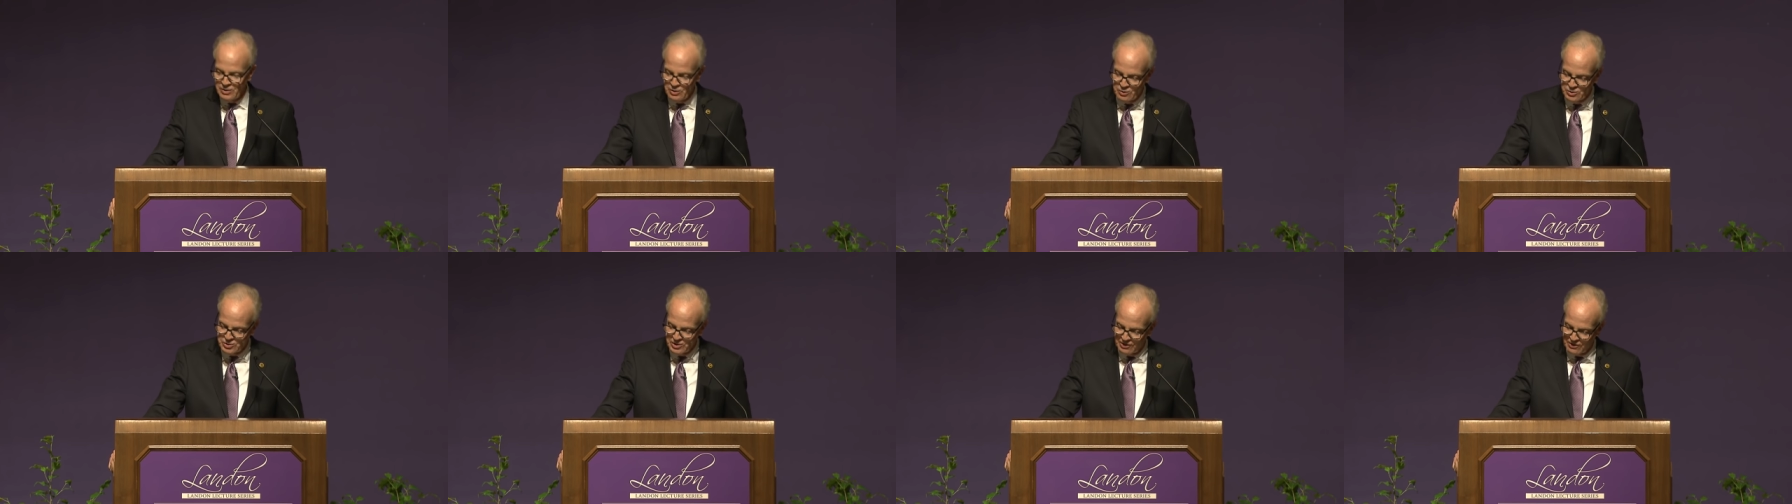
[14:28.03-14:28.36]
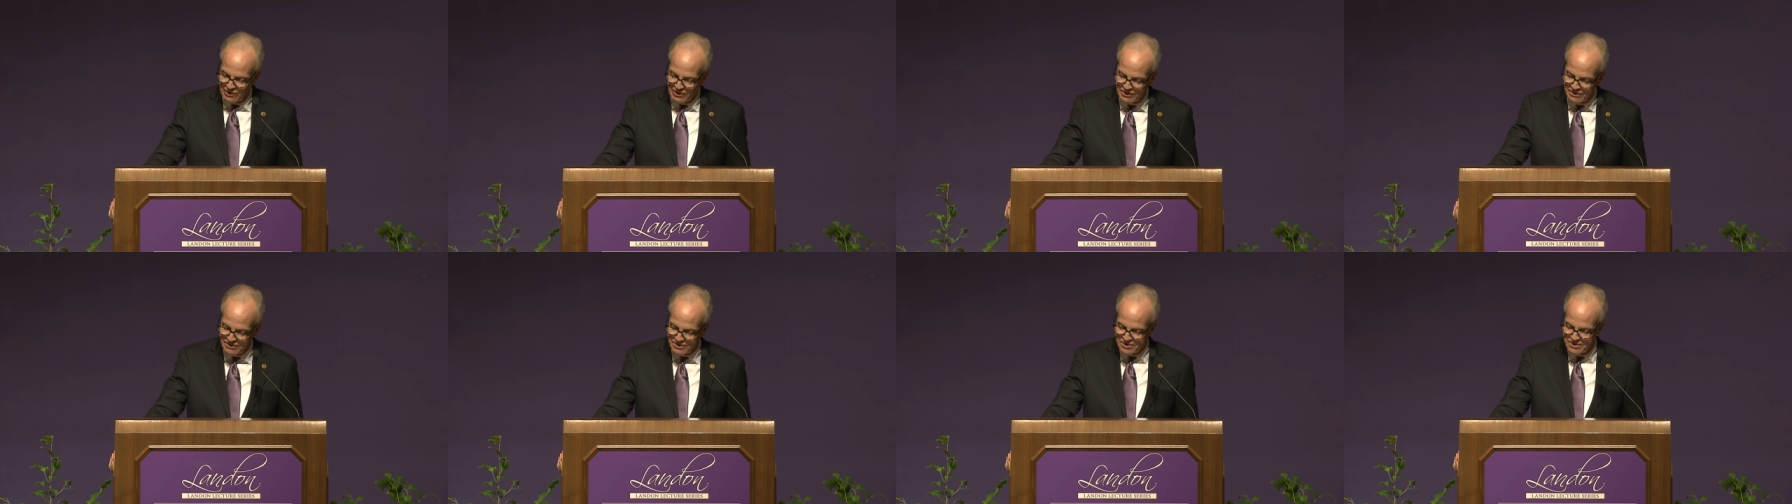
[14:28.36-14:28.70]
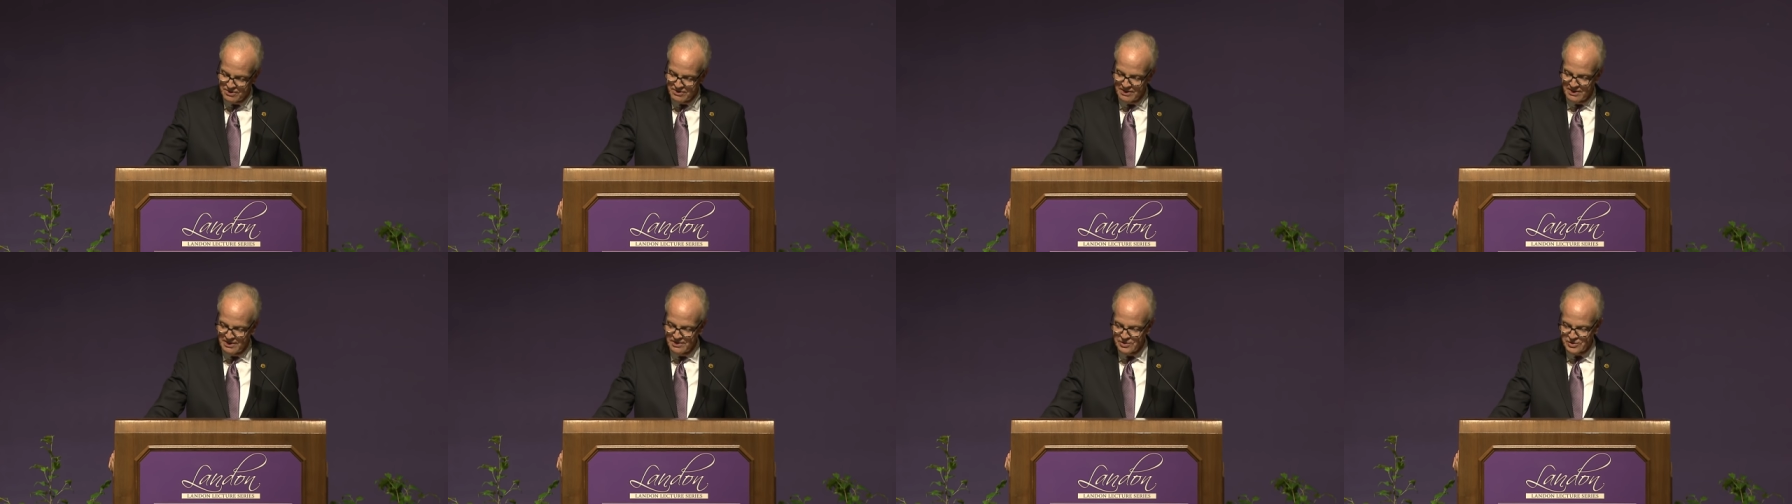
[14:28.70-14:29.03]
news
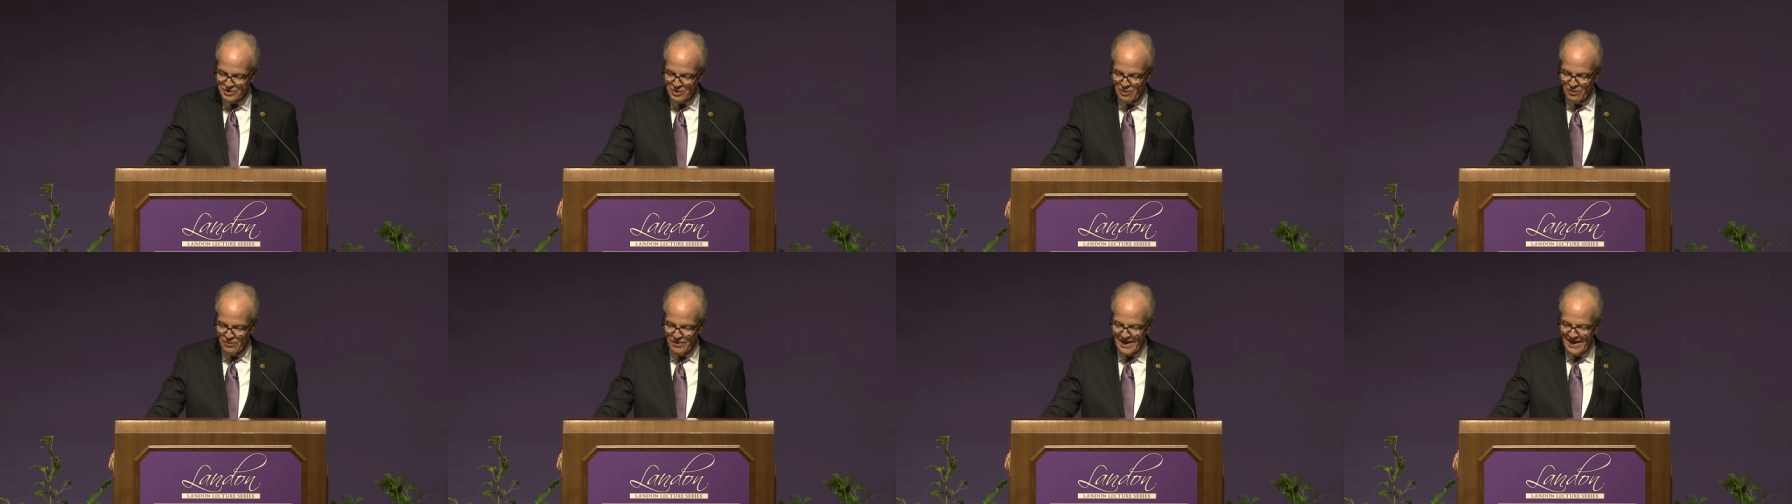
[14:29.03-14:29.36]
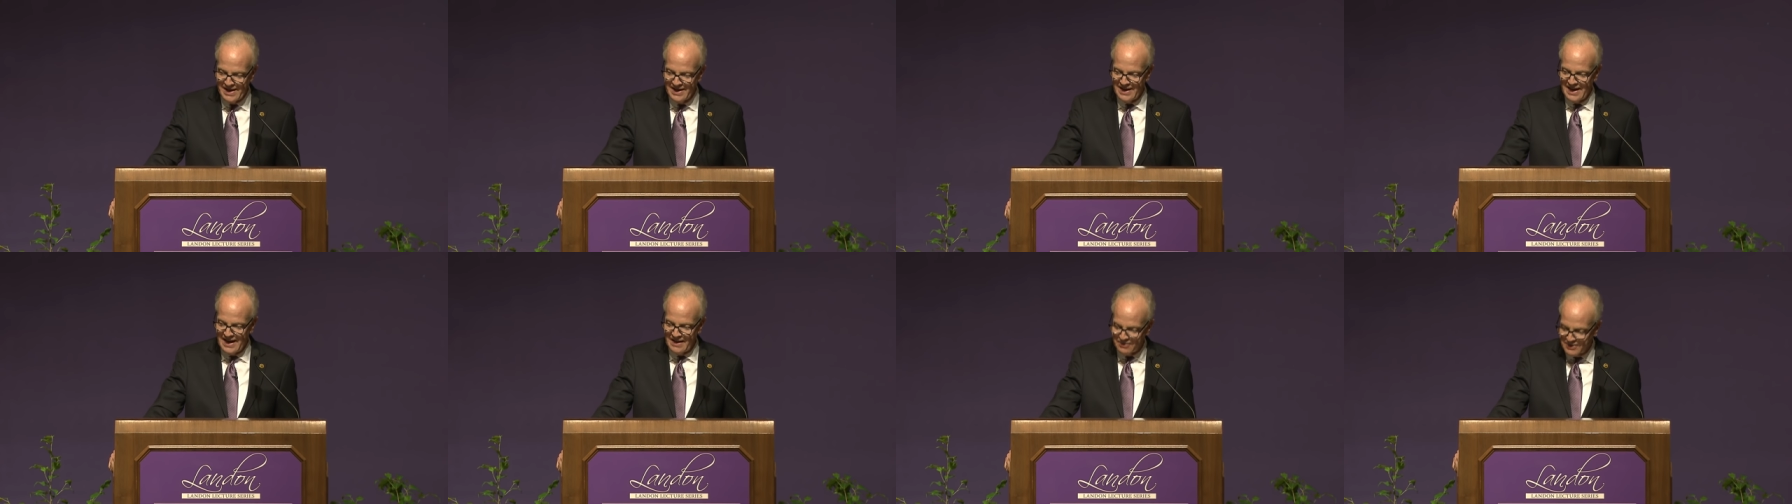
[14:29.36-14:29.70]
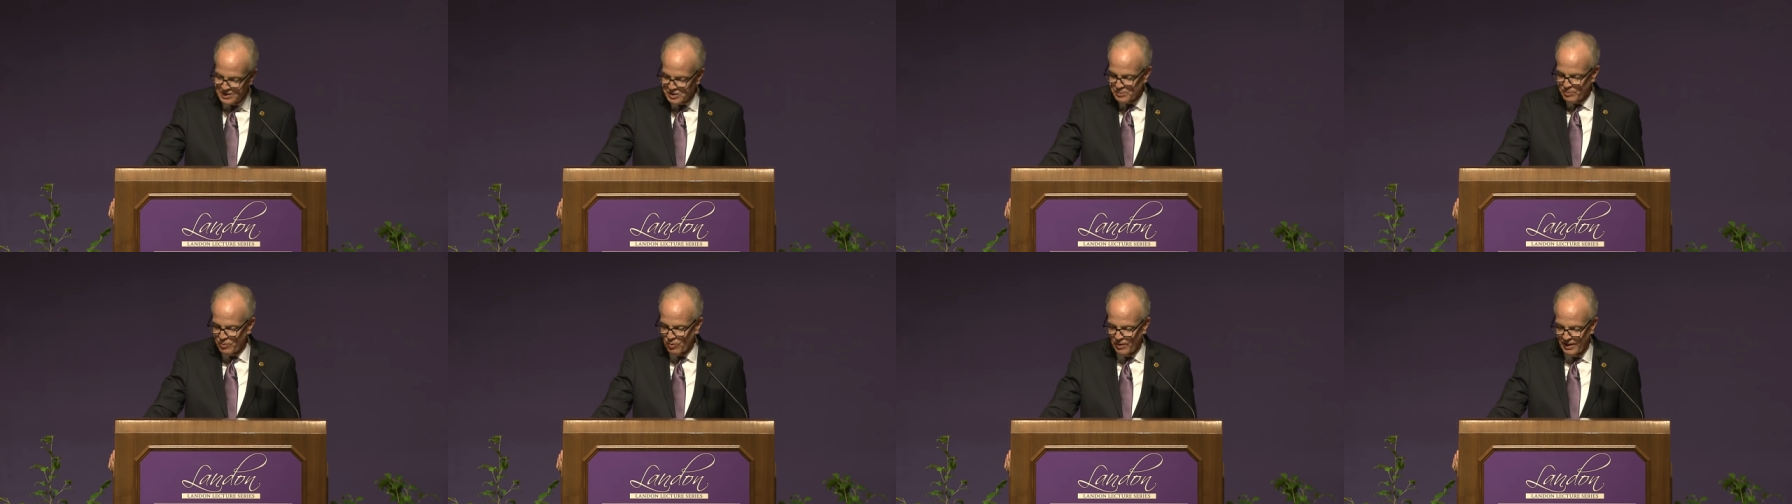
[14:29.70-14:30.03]
alerts, so that at
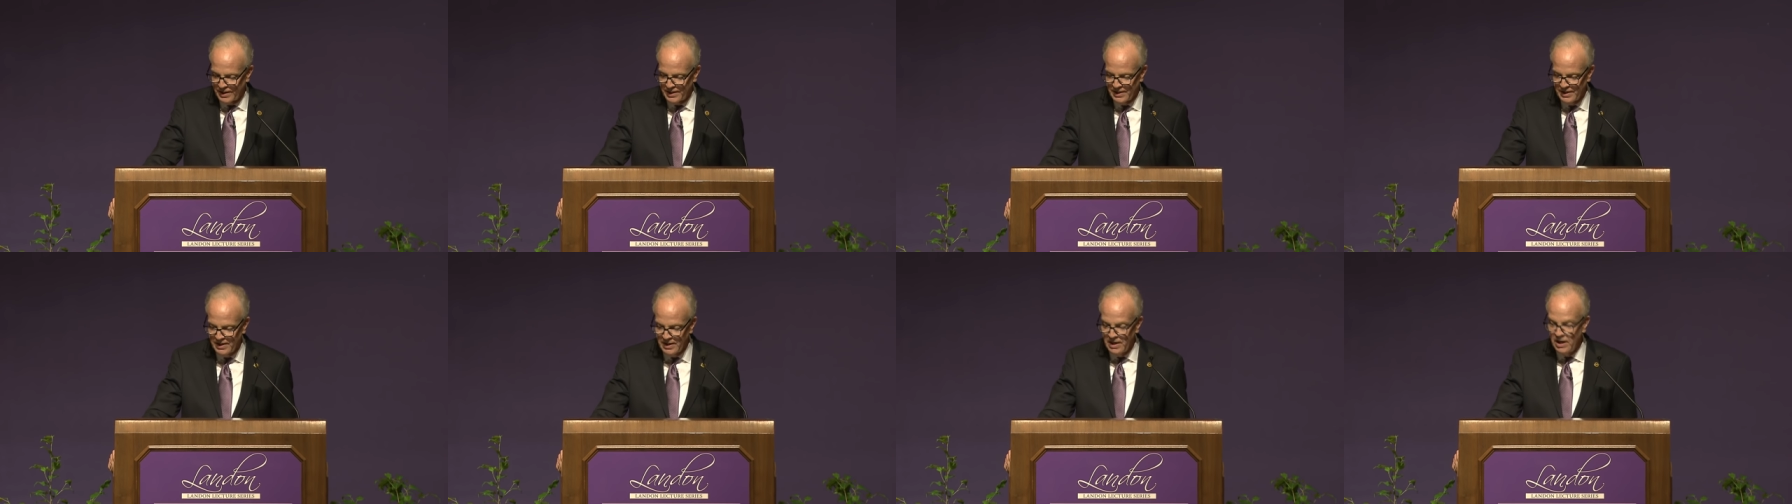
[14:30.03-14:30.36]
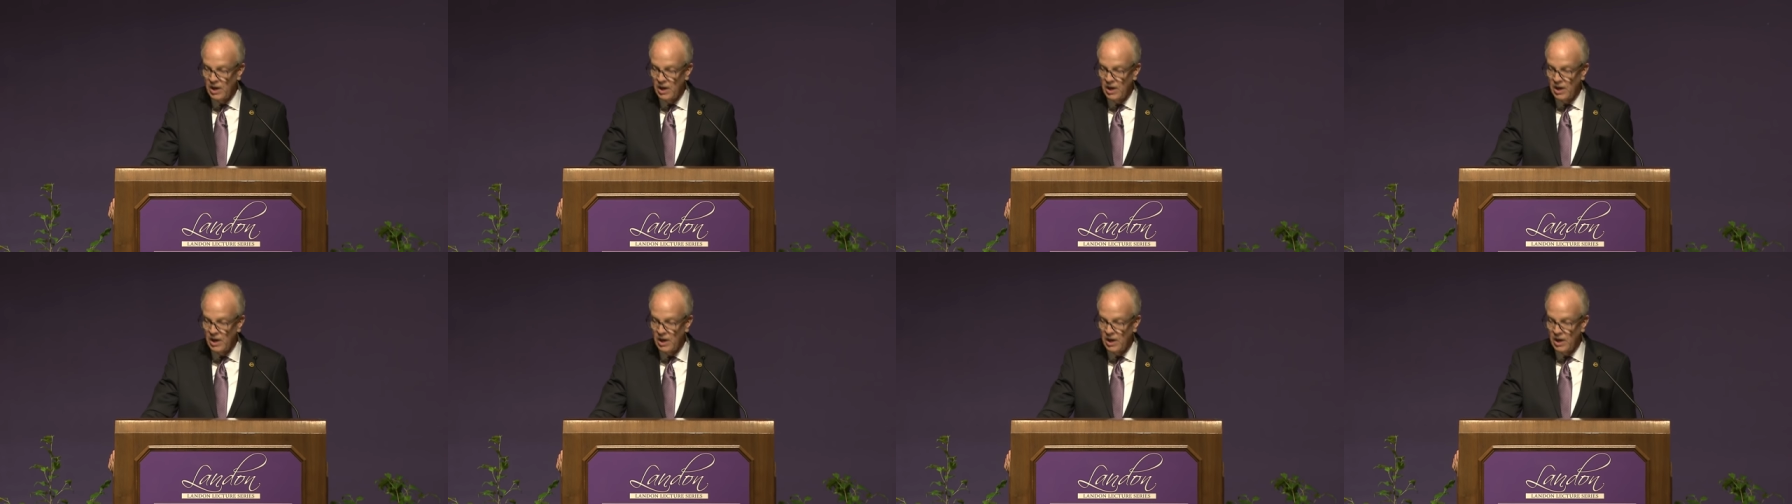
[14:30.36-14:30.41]
this point,